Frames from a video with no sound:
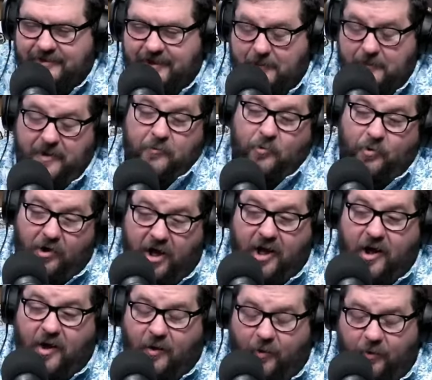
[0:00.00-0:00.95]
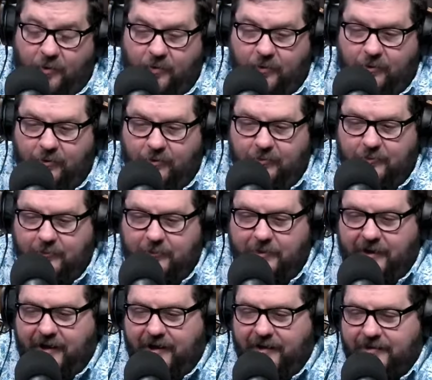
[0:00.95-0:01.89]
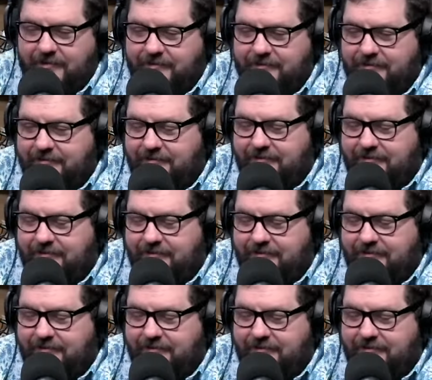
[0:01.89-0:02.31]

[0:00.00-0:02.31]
I mean, we'll go, but